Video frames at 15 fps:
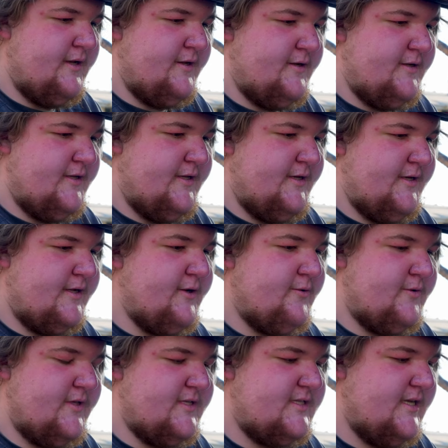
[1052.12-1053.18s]
little uh,
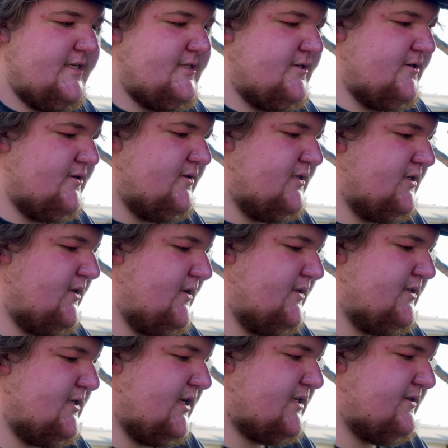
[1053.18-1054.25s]
coolant sensor. So it
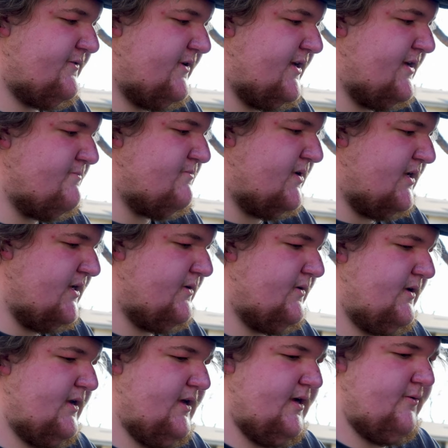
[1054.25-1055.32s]
sucks for him, but
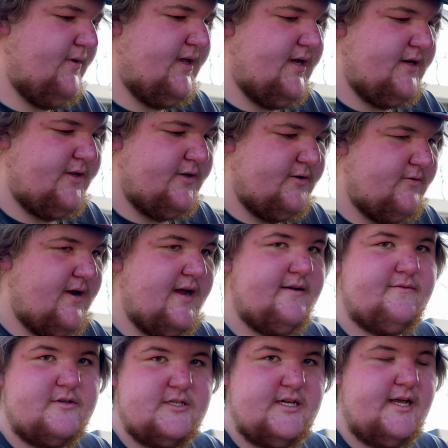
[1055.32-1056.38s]
you know, we got a good
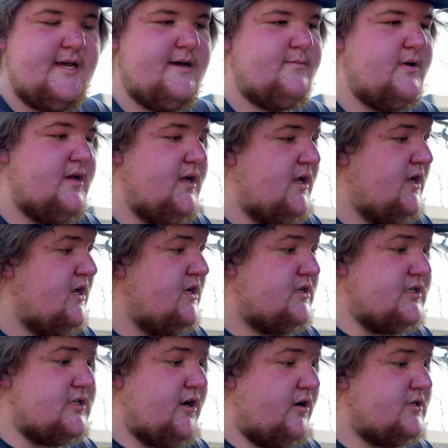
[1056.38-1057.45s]
ride for Sam.
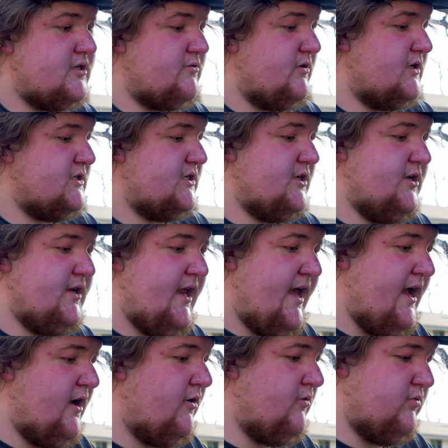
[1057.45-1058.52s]
Starts and runs good
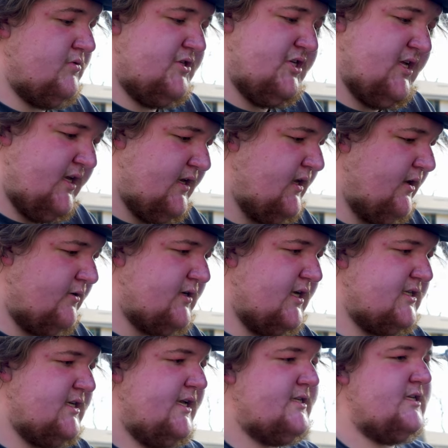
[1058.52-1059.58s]
now. It, you know, it
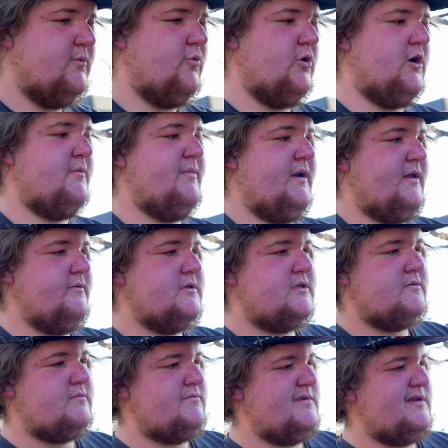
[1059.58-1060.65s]
does need some work, but it
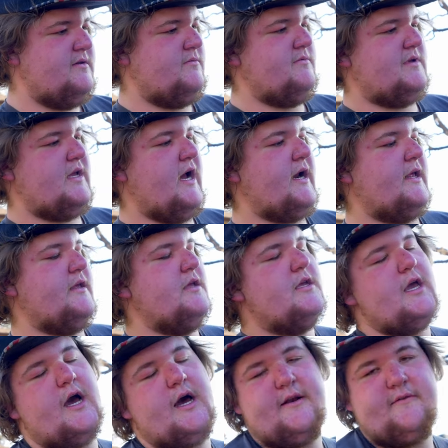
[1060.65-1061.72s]
was kind of, he
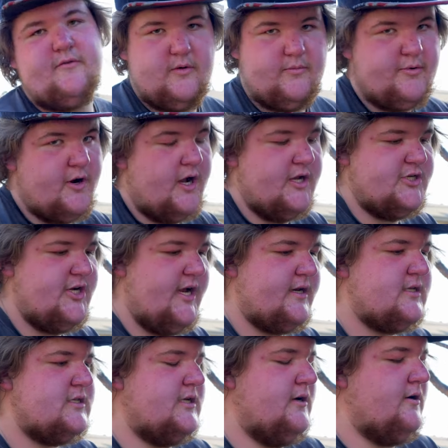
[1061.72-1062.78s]
got it for a
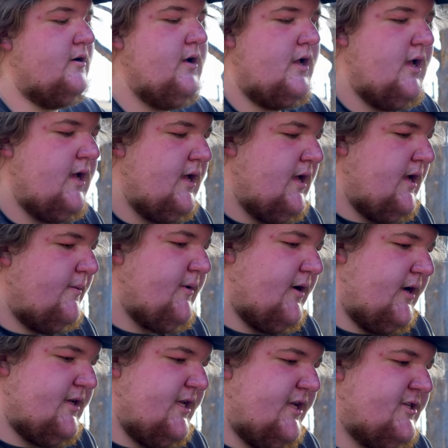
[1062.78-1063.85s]
project, so I'm going
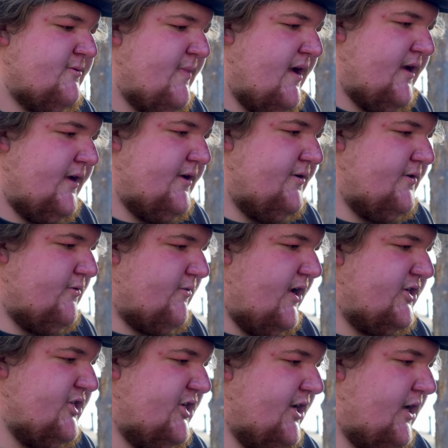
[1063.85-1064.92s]
to teach him how to do the
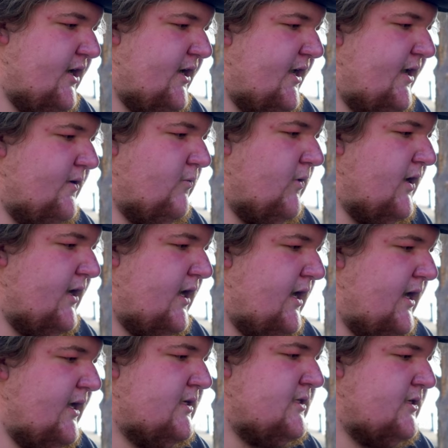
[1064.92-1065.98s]
wrenching on it and
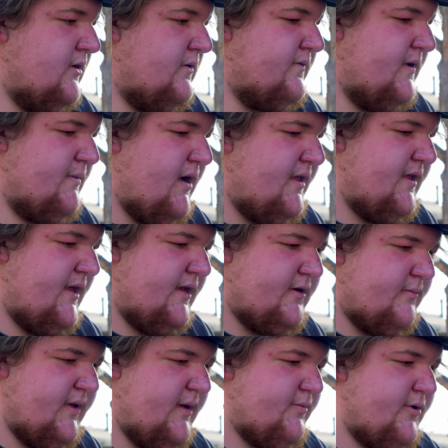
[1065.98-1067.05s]
whatnot. So hopefully by the end he'll
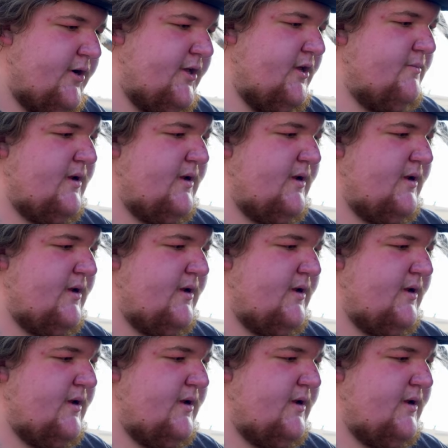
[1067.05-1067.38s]
be a pretty good